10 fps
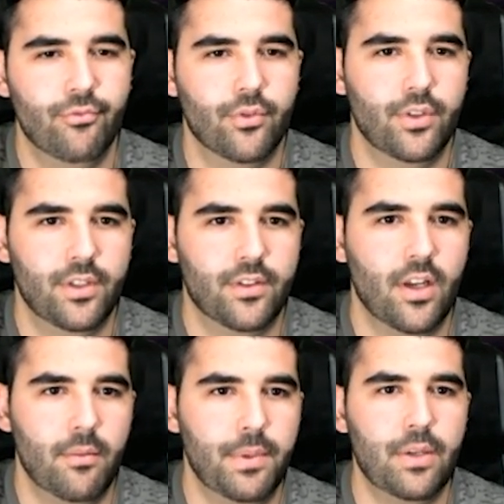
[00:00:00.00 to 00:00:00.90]
is
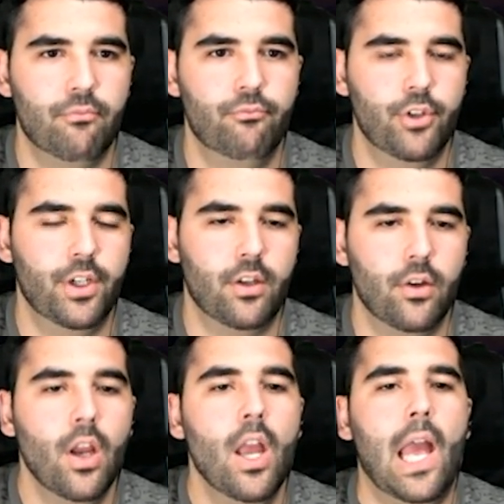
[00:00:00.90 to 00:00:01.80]
gonna be really good.
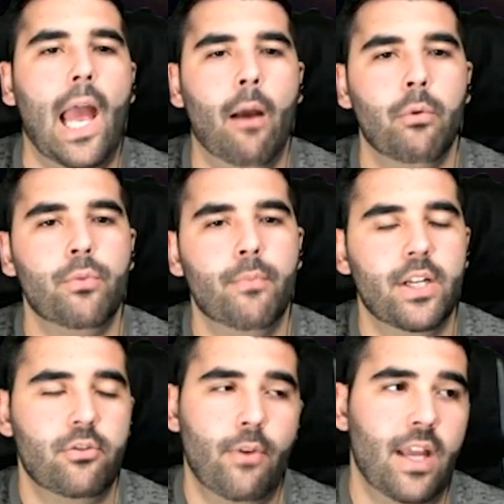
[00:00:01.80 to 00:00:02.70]
I would
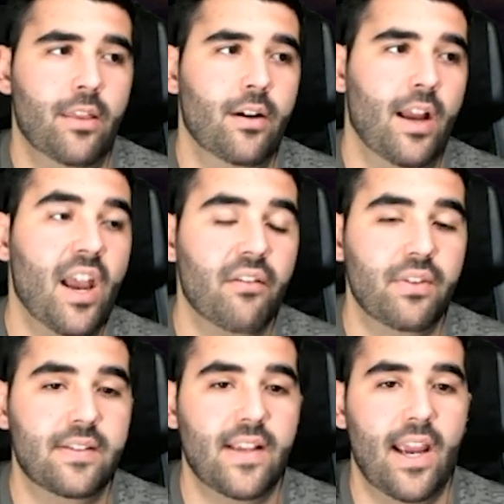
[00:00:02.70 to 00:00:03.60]
much rather have
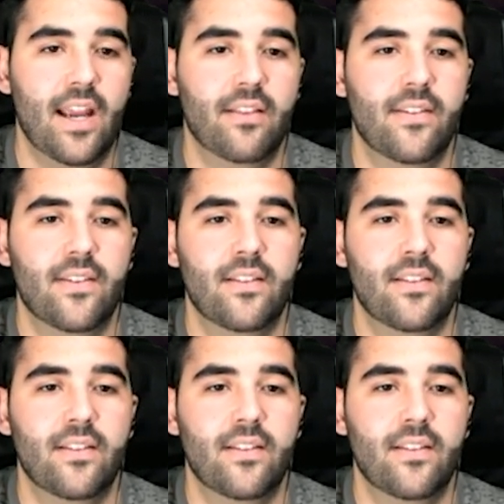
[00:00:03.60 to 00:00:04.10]
it at